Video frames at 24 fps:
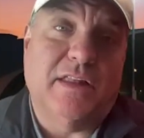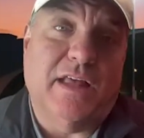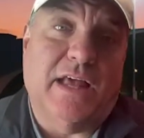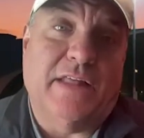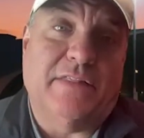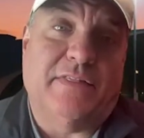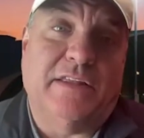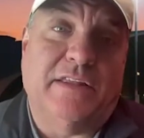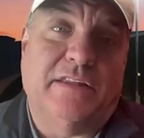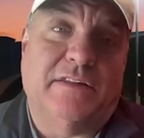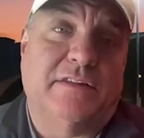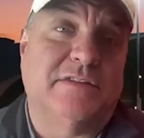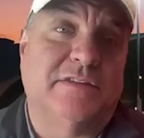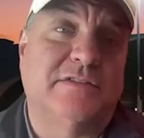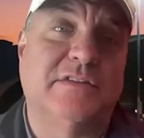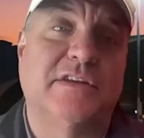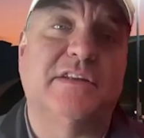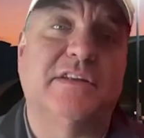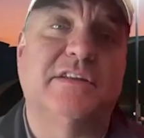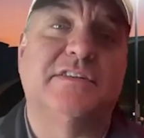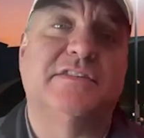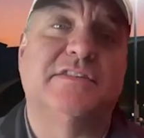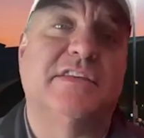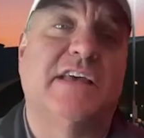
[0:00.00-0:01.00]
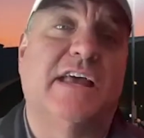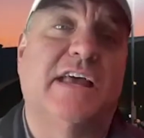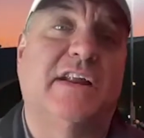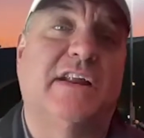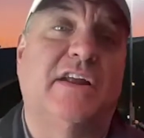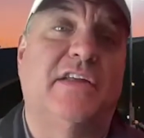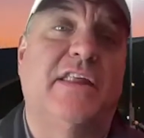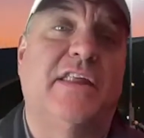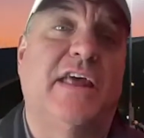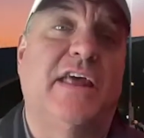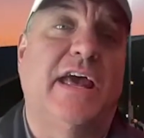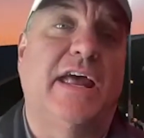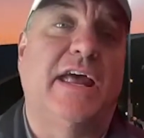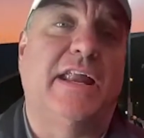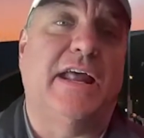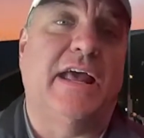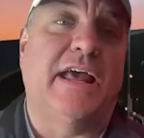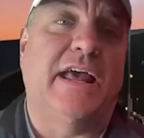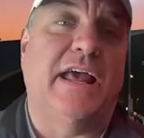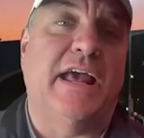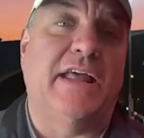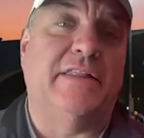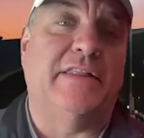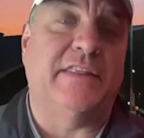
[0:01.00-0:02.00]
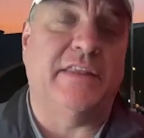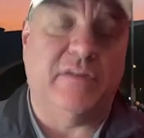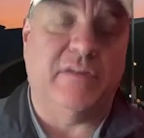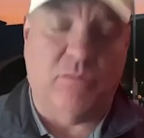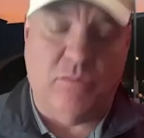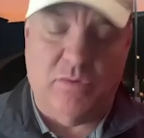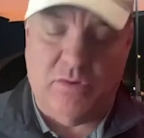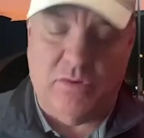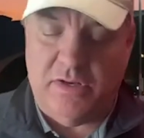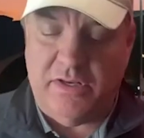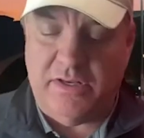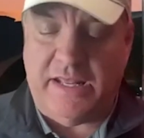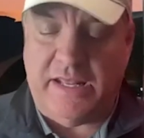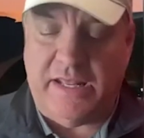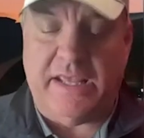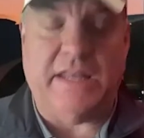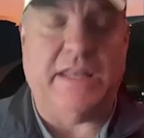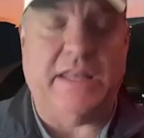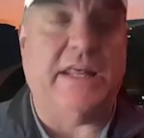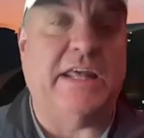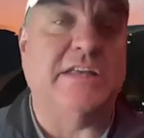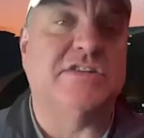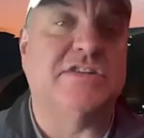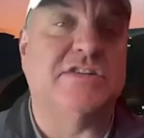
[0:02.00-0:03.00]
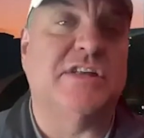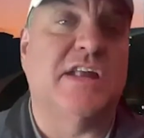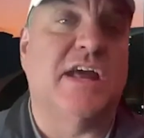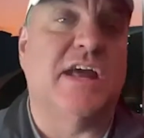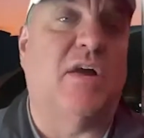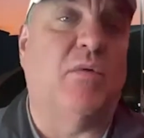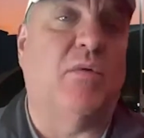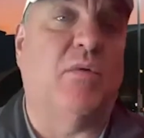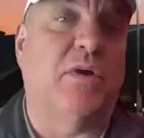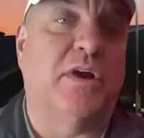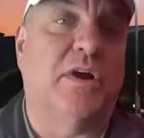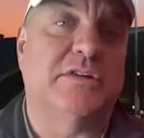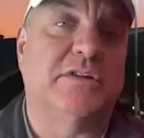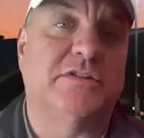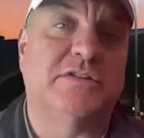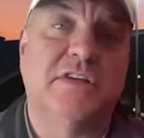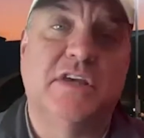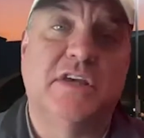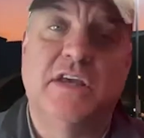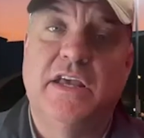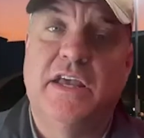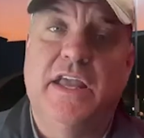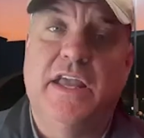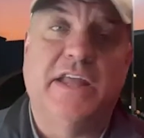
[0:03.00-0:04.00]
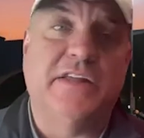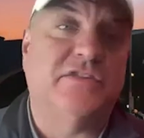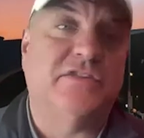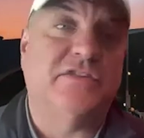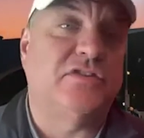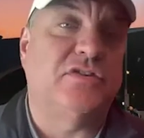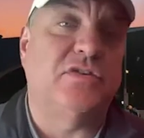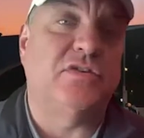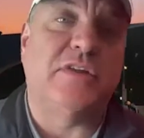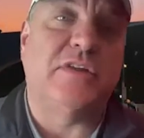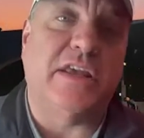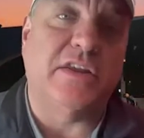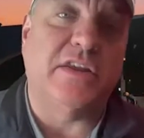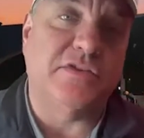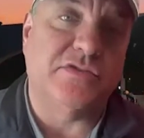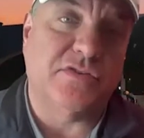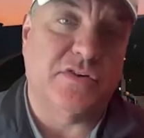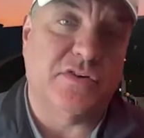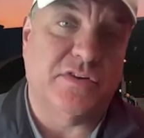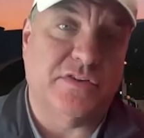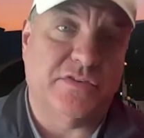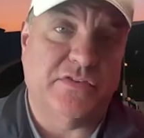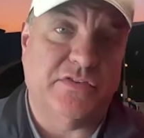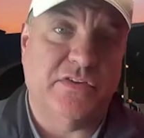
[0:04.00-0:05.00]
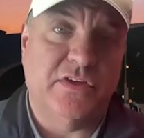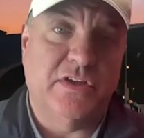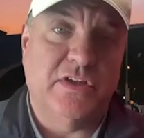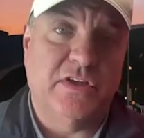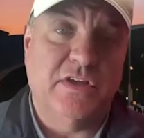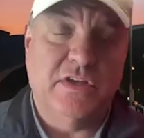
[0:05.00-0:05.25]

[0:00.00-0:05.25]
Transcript: I think the sun is set on that. I think we're in a day and age now where it's too dangerous.